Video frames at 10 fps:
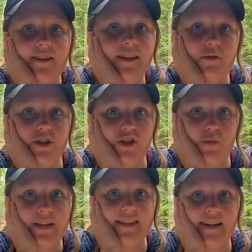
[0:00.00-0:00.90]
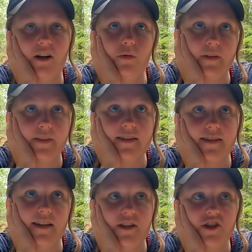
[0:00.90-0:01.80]
really wish we had dealt with
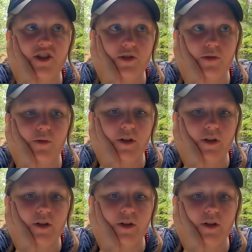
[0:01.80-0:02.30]
this issue